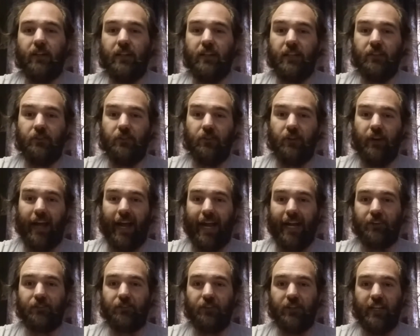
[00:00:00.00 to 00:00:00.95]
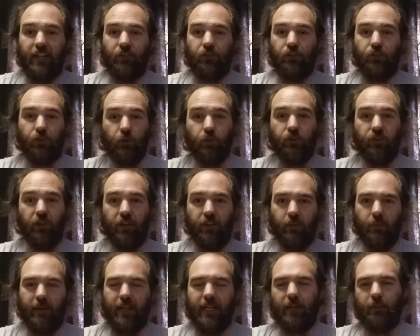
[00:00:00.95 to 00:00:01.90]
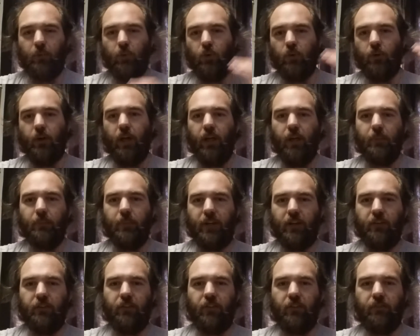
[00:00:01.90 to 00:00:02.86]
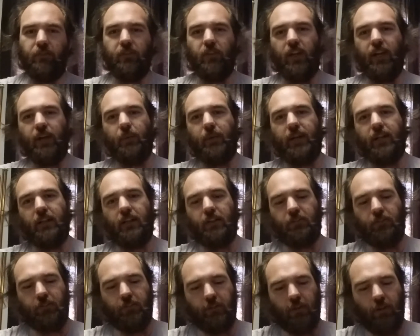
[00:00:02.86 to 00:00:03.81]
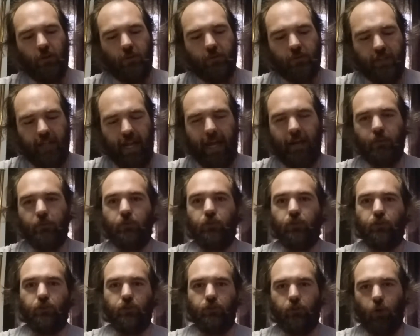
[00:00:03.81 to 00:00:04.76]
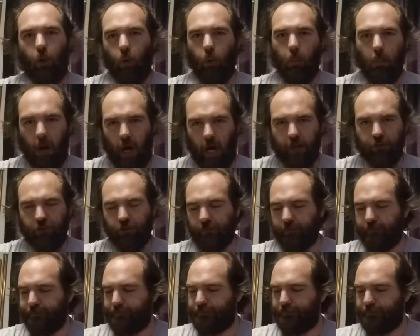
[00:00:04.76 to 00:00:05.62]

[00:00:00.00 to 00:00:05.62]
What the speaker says: and it's not actually shooting them anymore because the flywheel has slowed down so much.